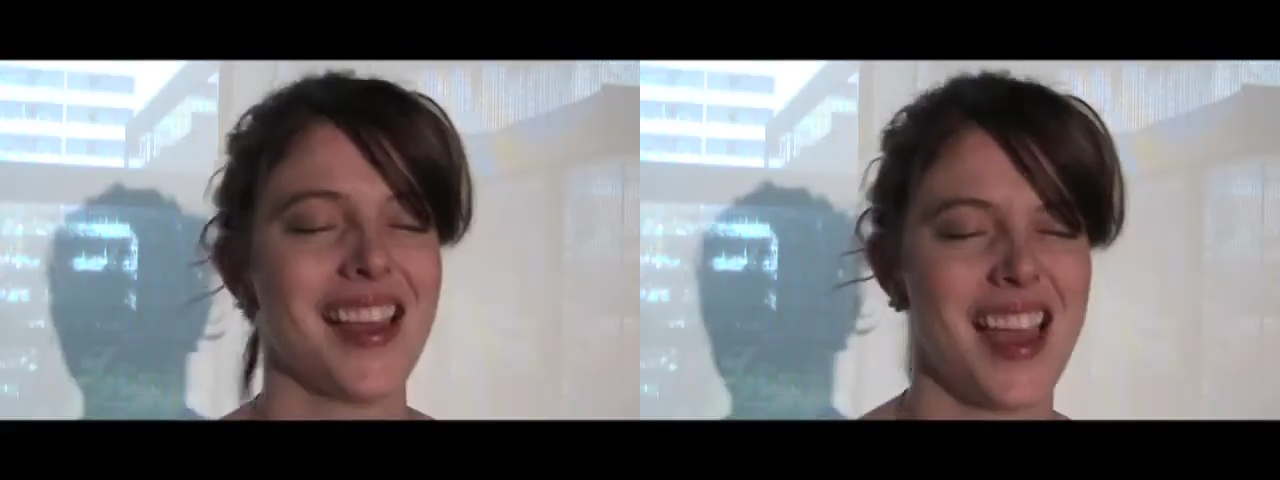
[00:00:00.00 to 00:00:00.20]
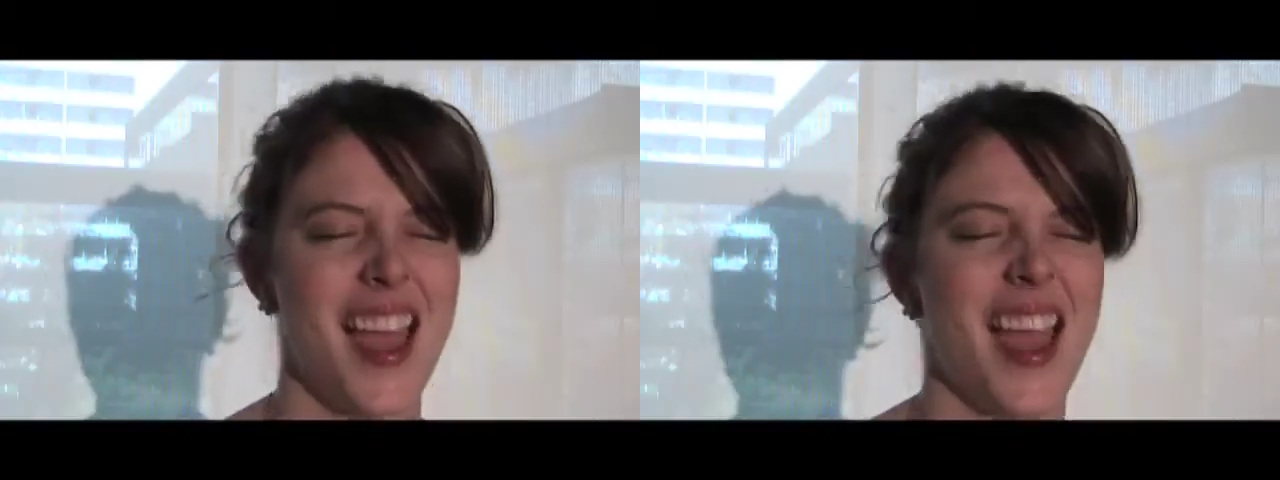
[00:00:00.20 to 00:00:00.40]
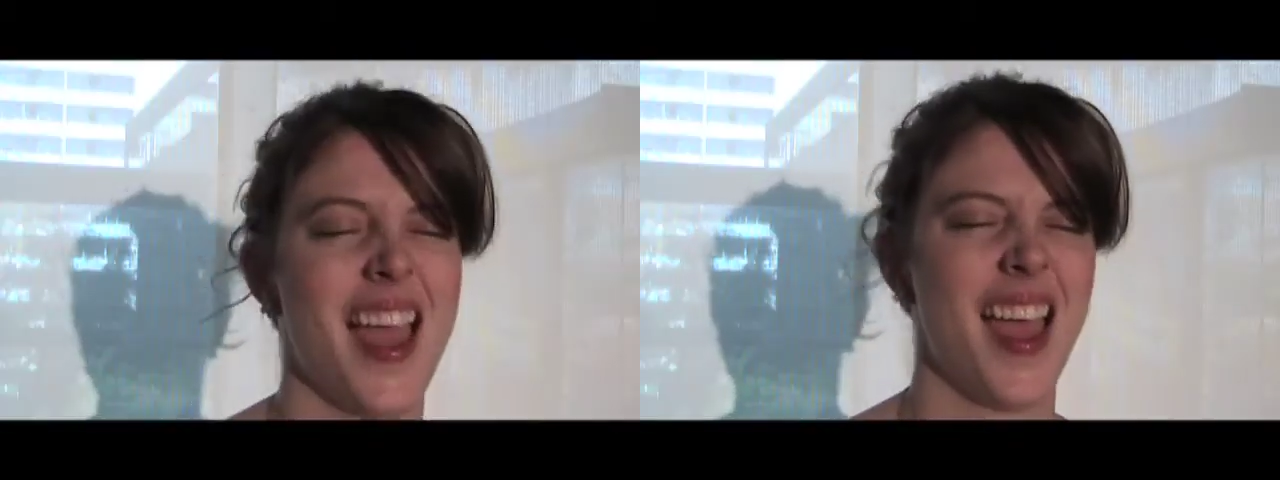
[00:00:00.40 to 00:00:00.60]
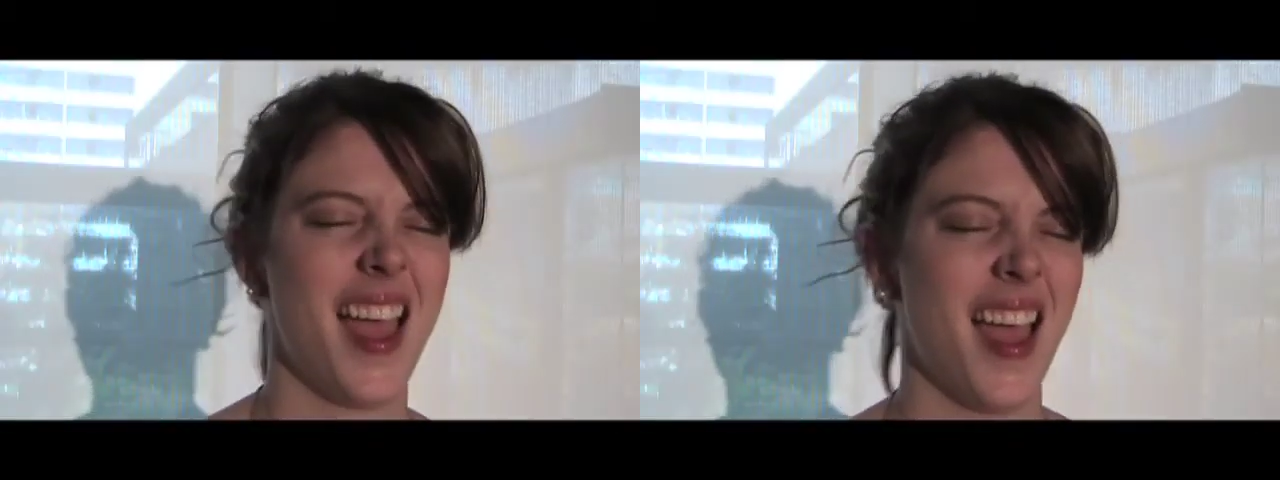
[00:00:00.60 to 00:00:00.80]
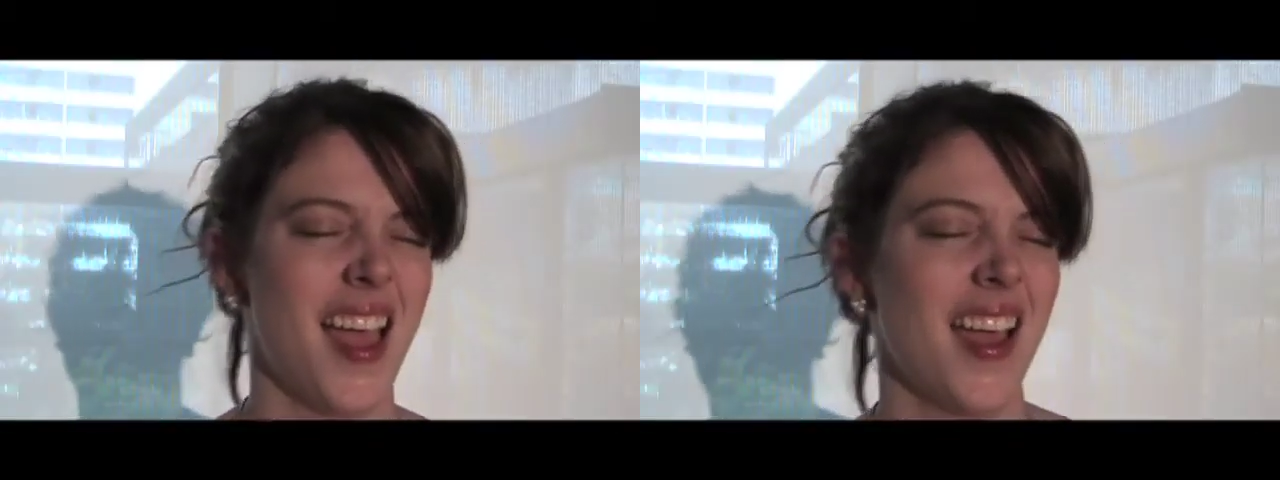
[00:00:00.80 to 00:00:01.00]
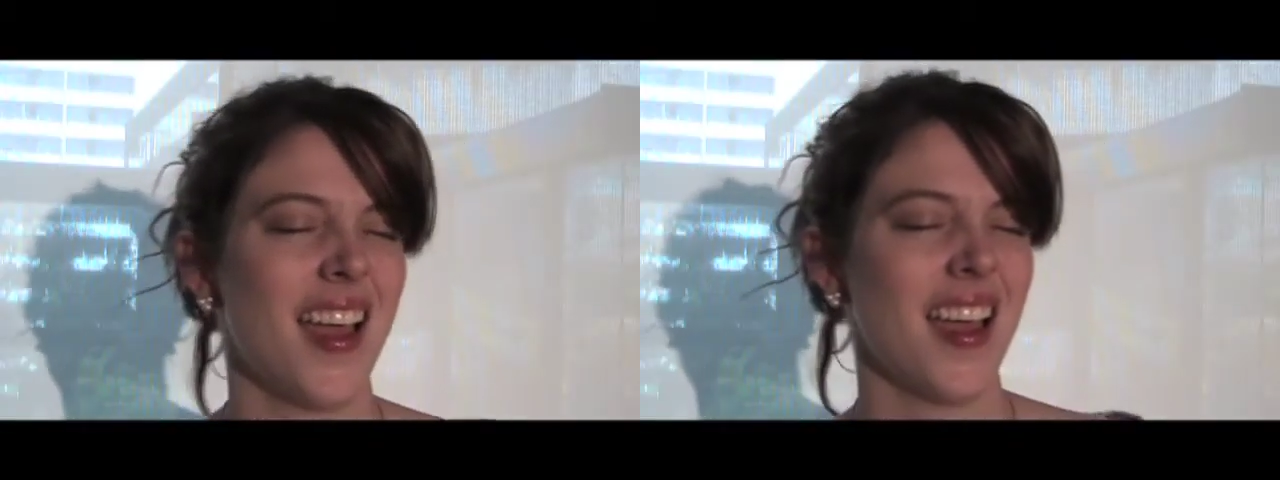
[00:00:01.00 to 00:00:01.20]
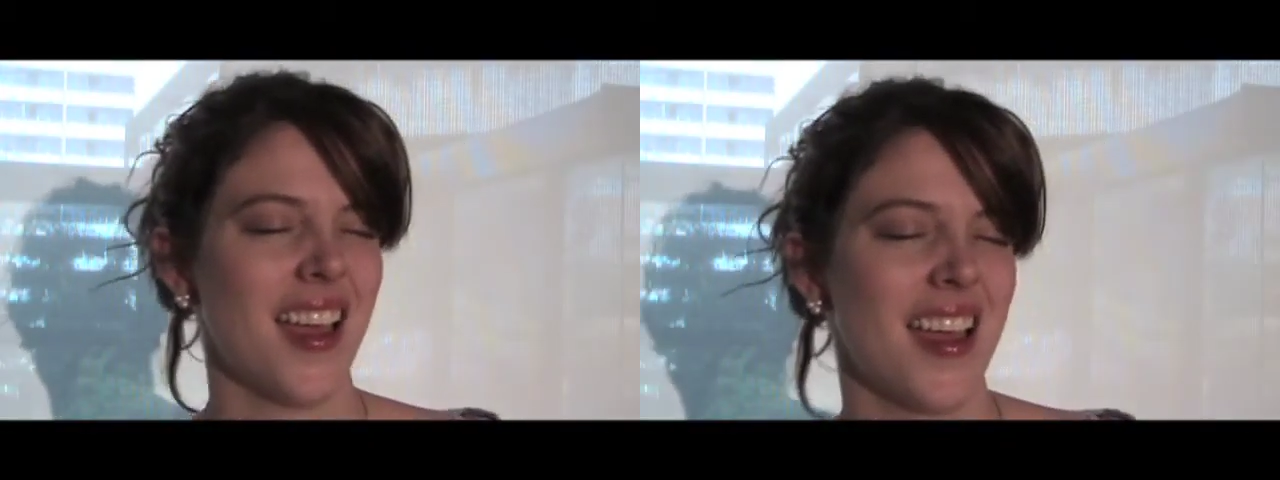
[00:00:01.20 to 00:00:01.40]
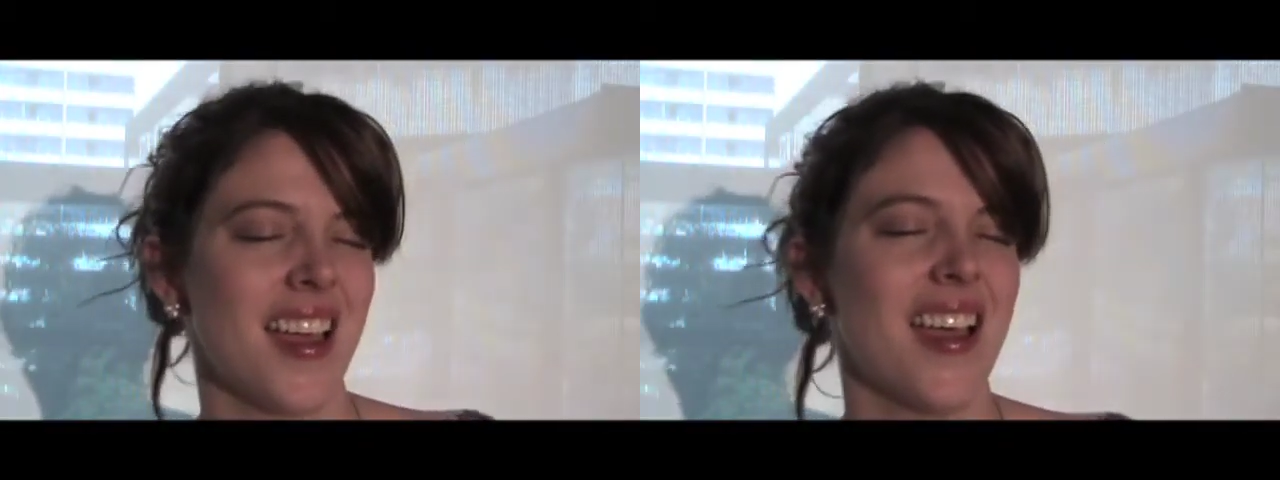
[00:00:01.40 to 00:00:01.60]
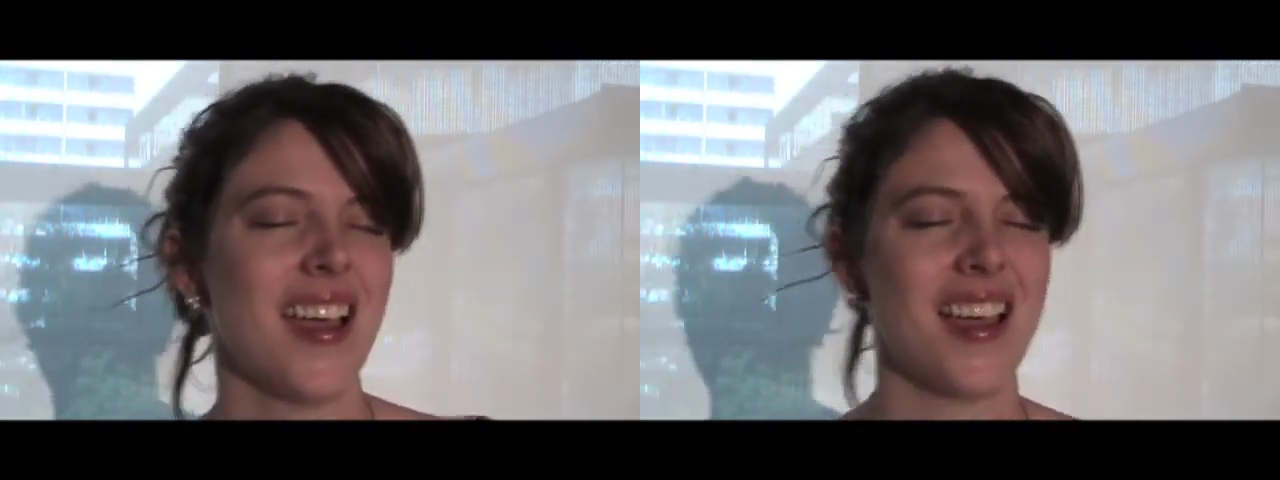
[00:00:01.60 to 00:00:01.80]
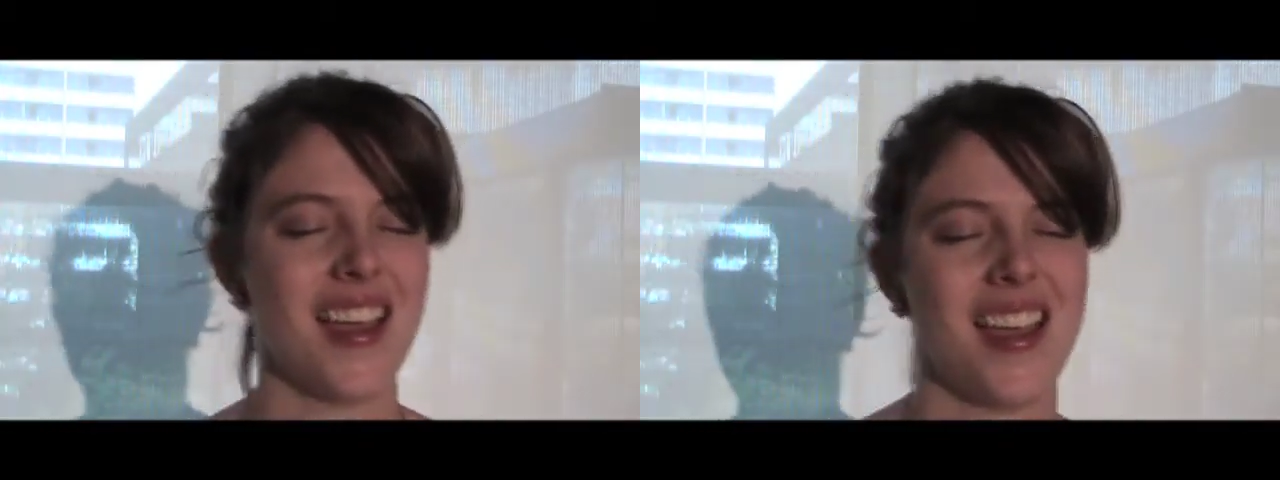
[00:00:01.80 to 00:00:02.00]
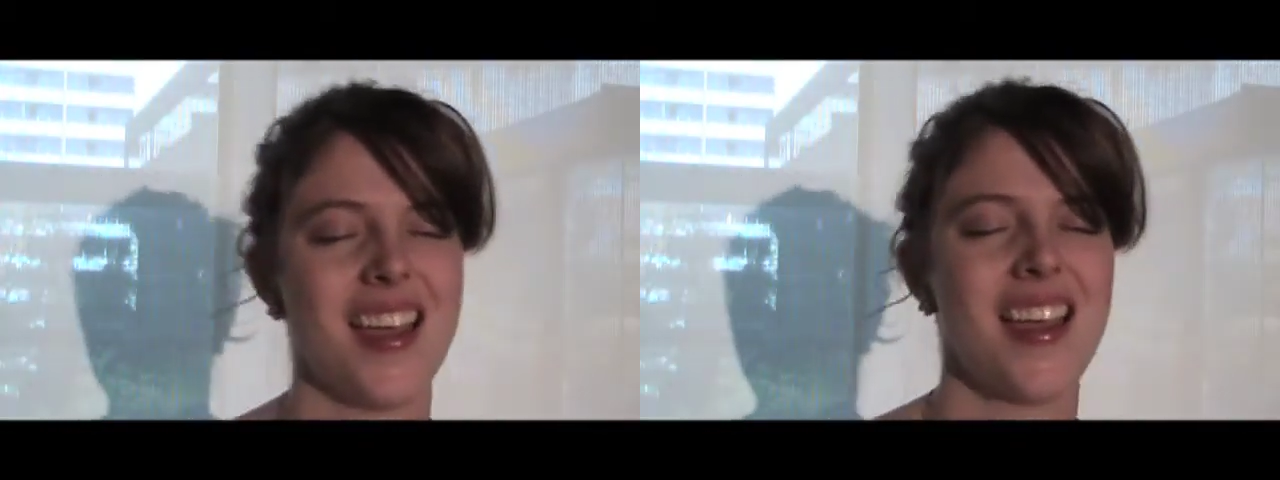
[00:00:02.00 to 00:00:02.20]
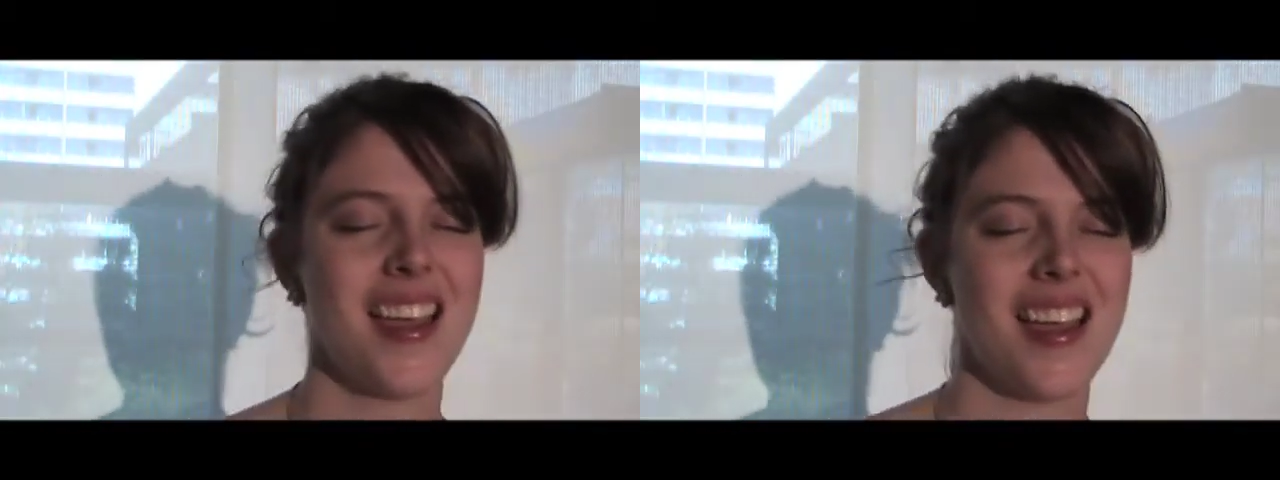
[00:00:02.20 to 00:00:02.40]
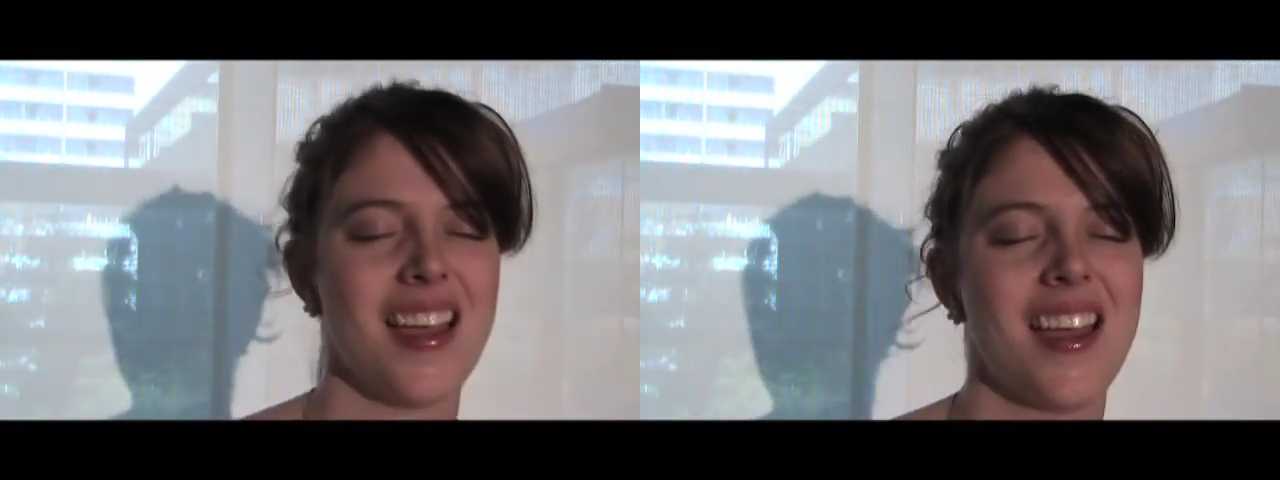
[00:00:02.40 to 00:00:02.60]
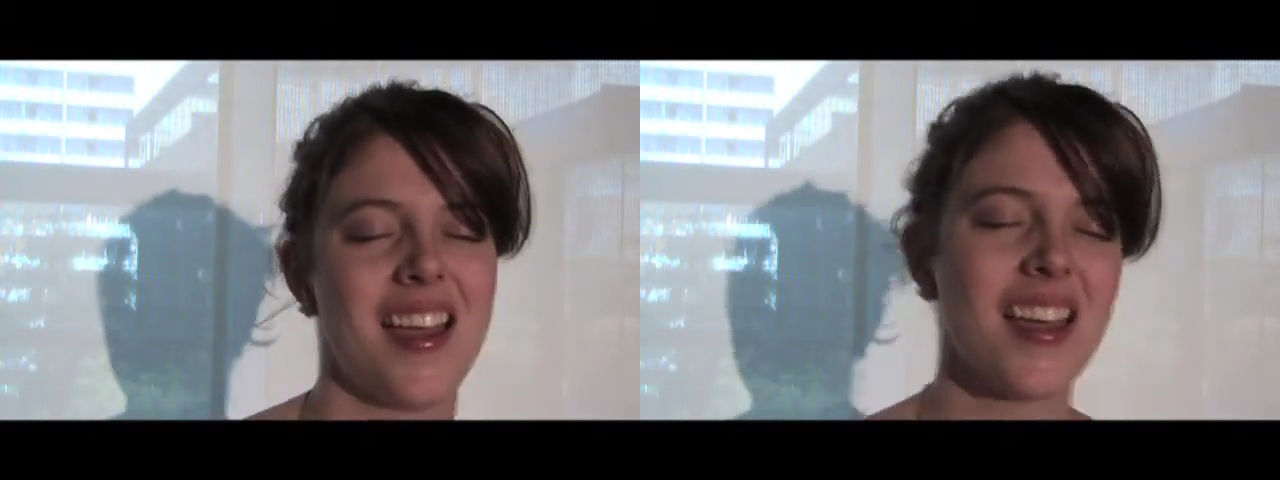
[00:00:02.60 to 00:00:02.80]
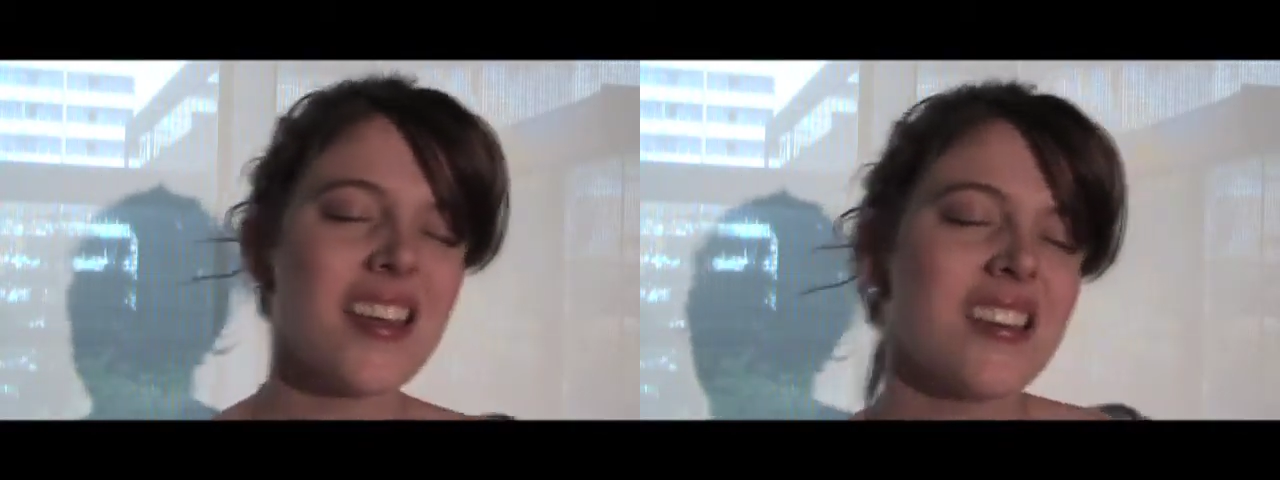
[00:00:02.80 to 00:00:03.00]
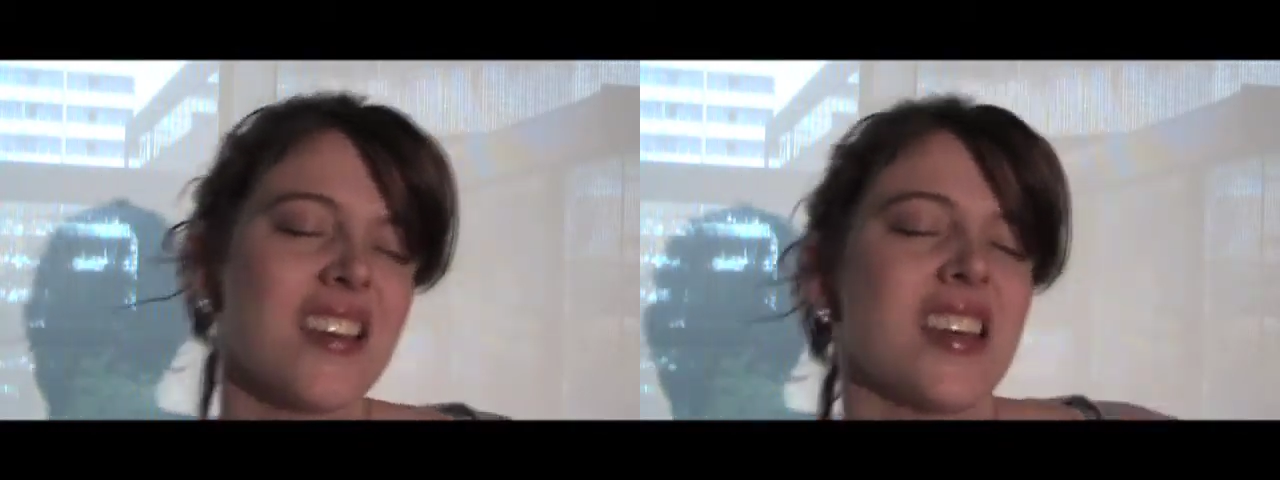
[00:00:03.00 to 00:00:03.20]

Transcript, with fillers: Nirvana! Here we are now!